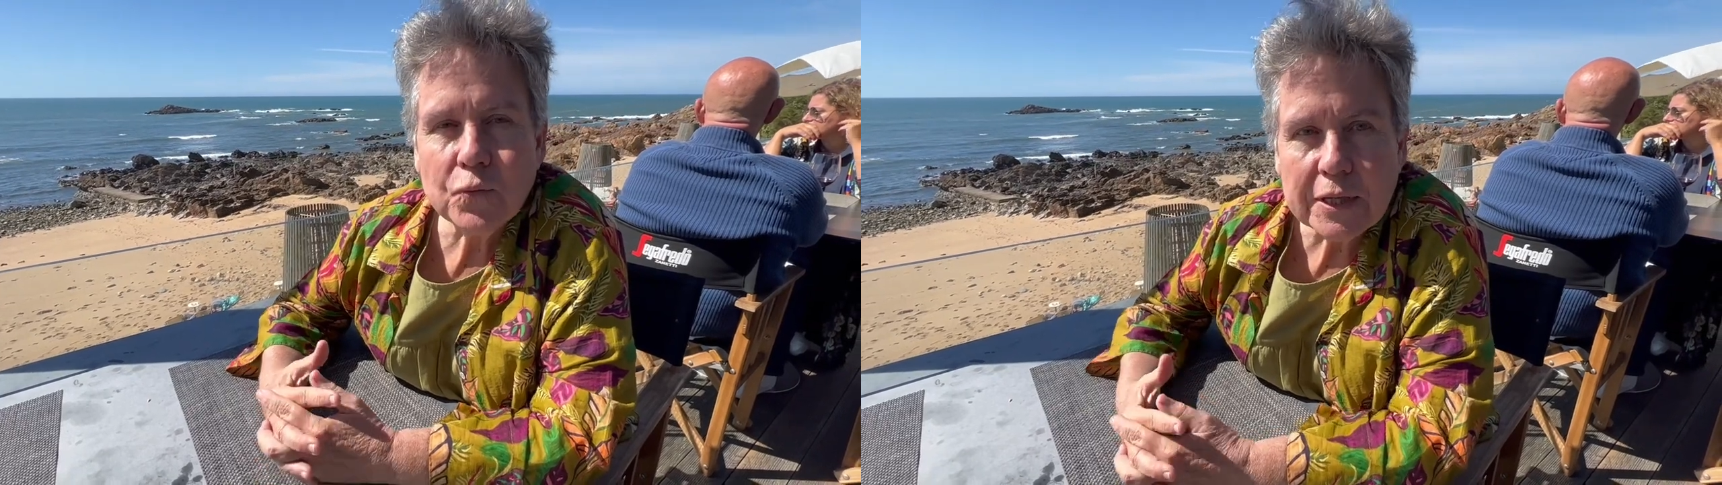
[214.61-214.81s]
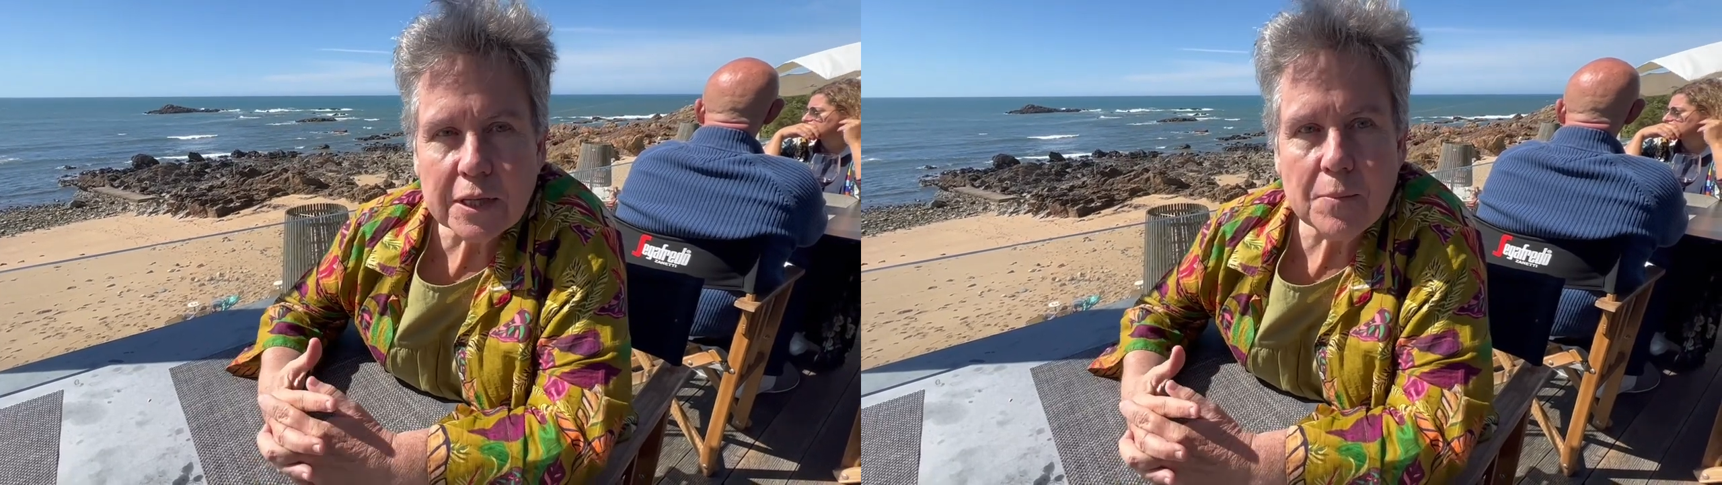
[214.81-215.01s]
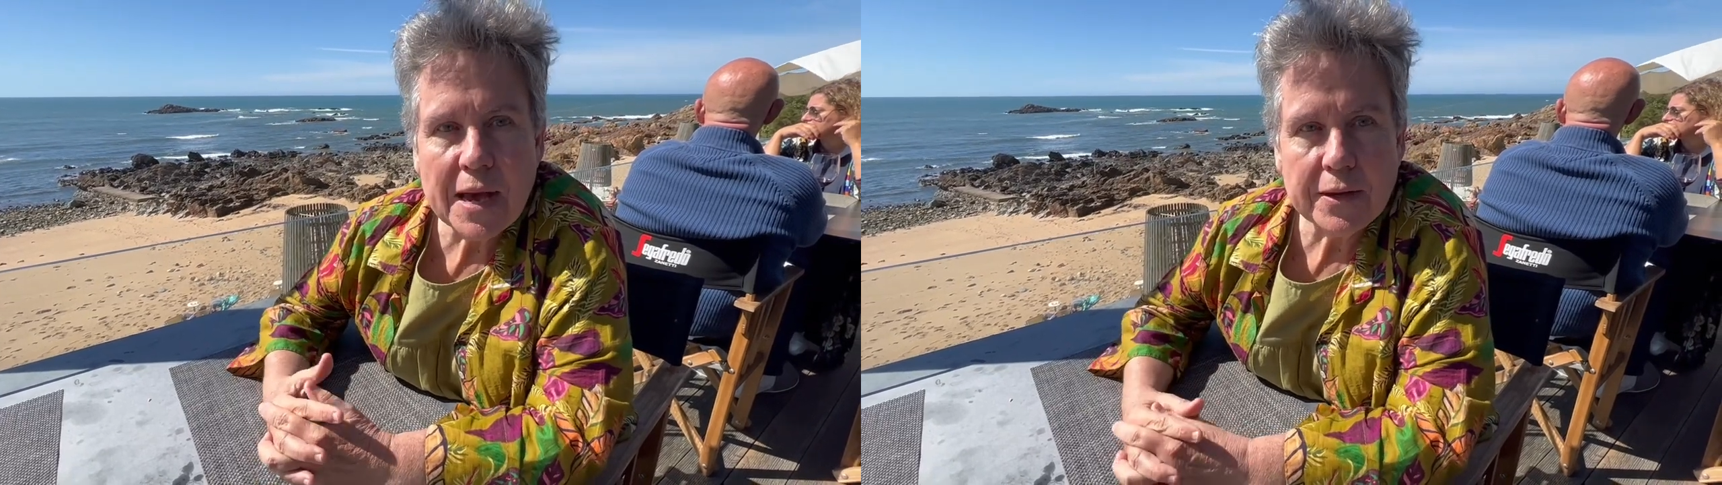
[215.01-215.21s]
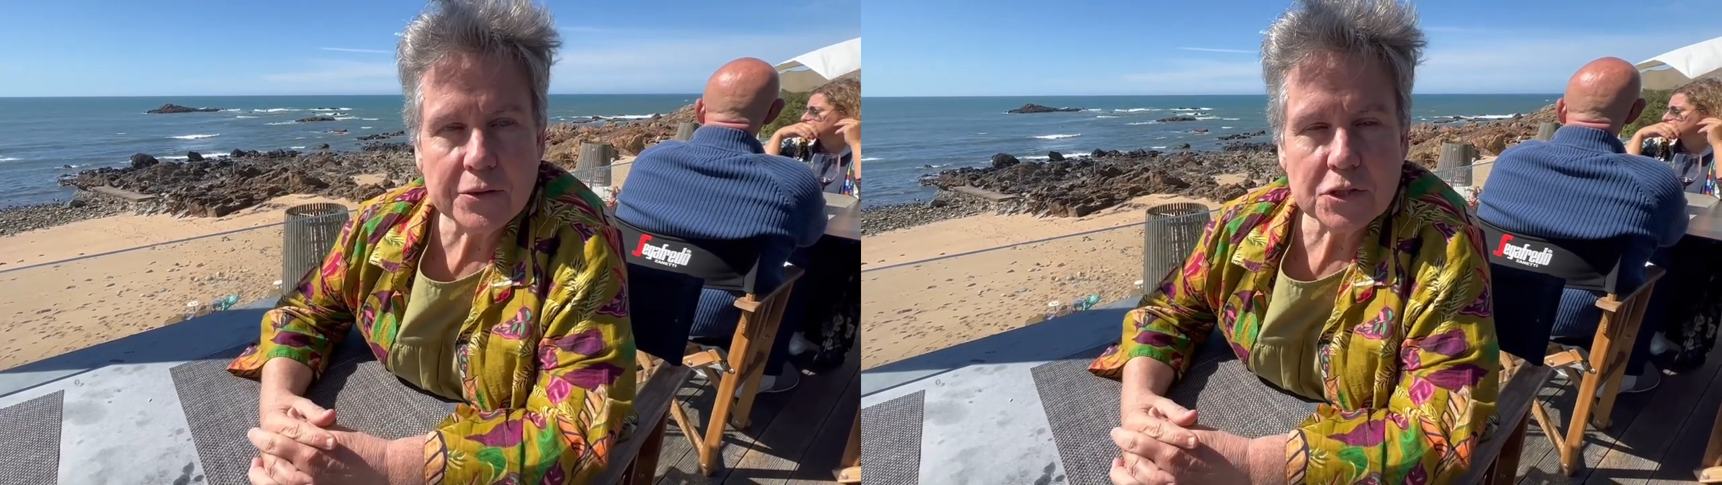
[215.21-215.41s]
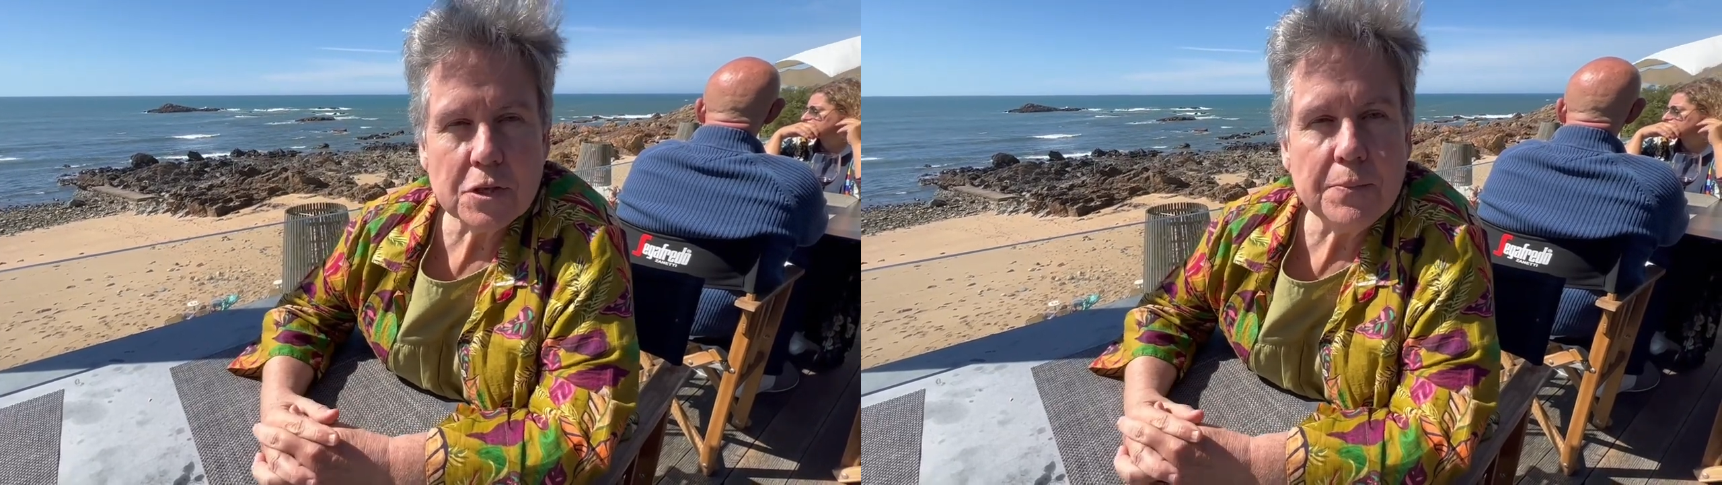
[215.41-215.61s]
really
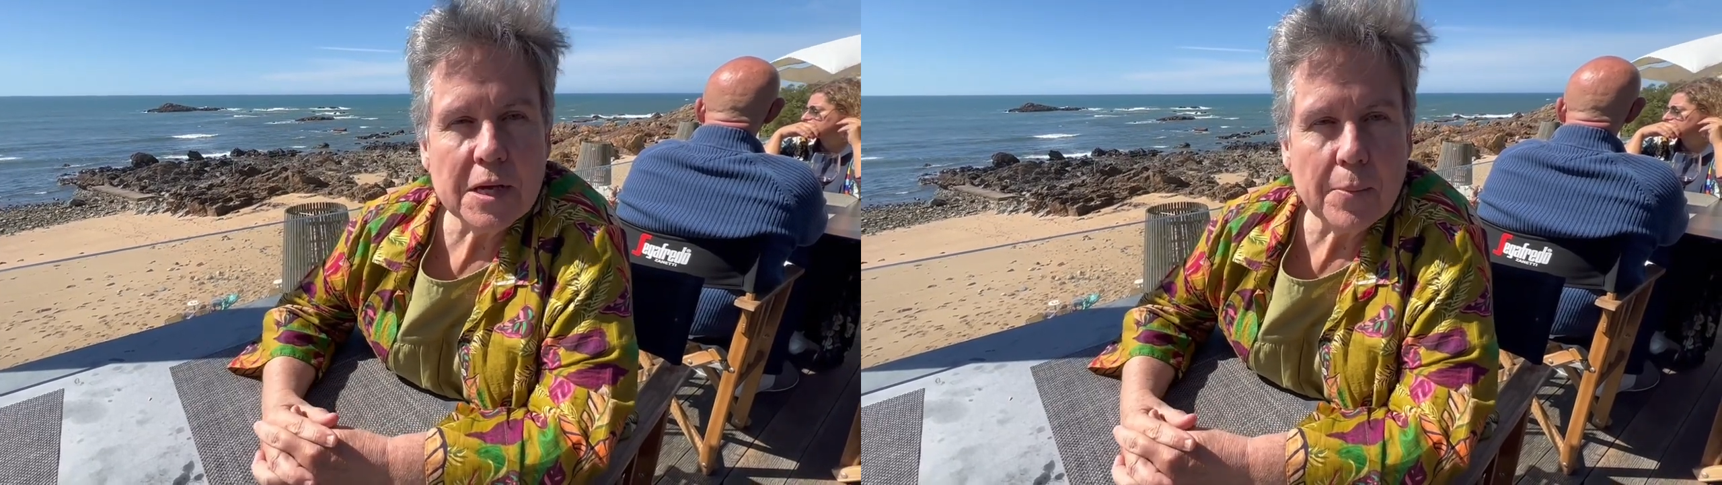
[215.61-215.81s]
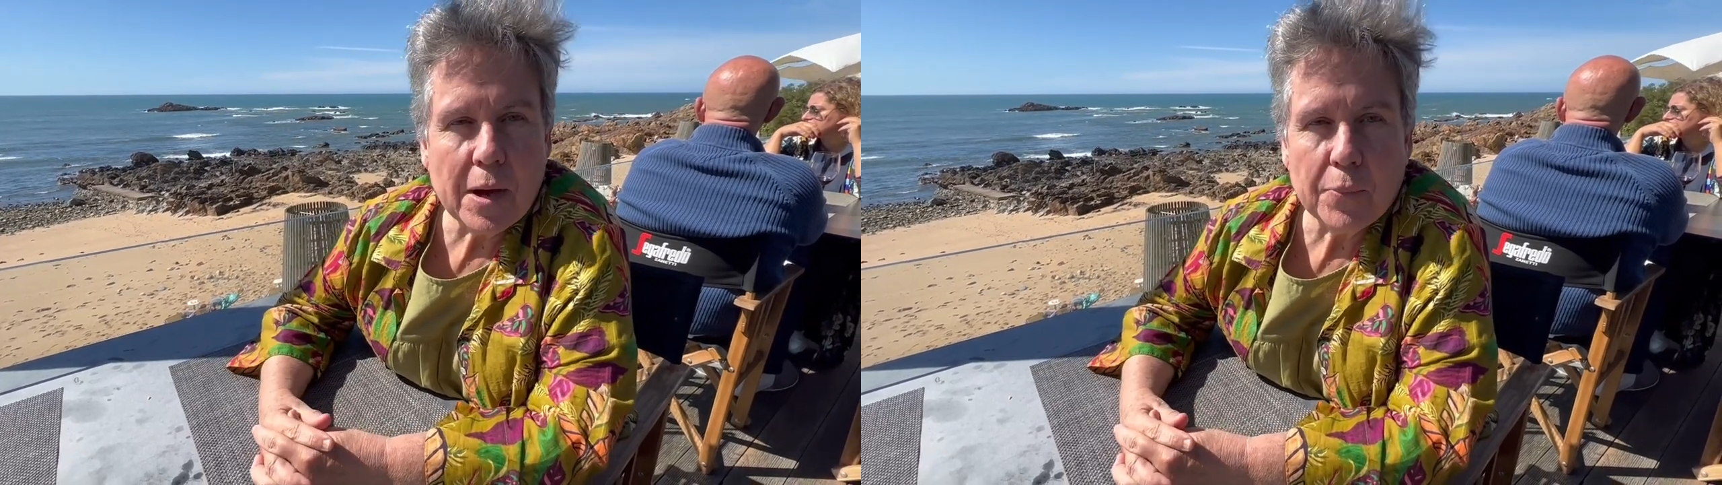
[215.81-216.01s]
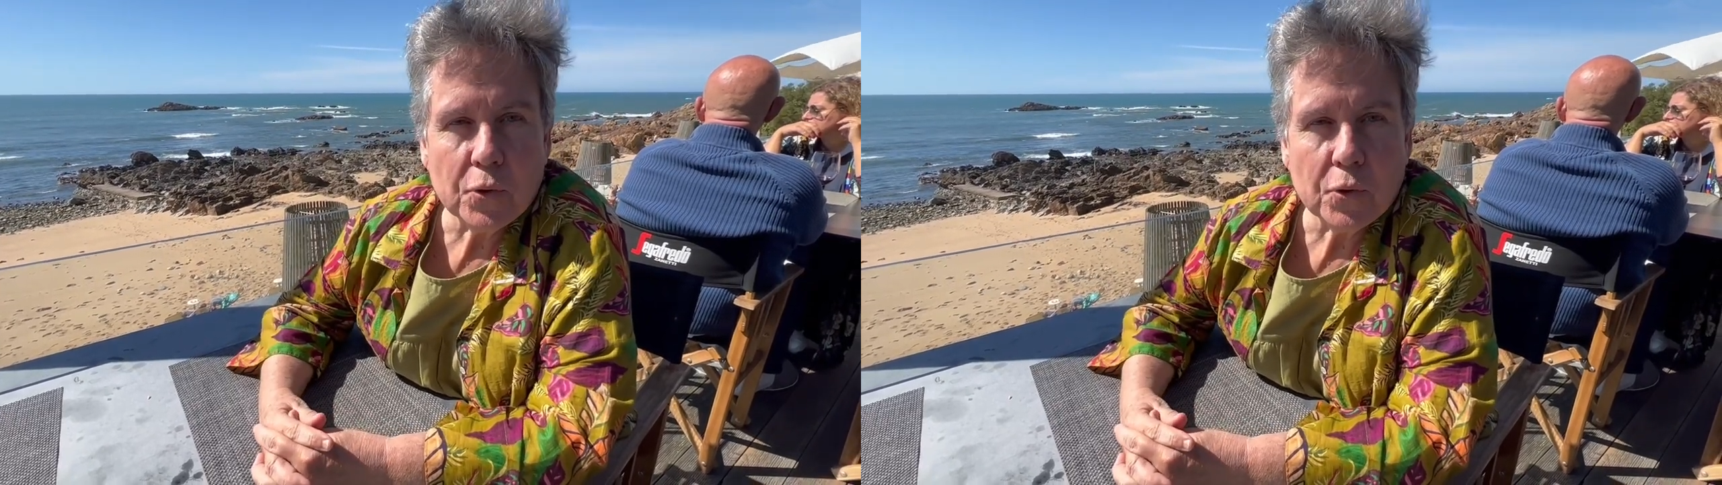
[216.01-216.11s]
matters to me about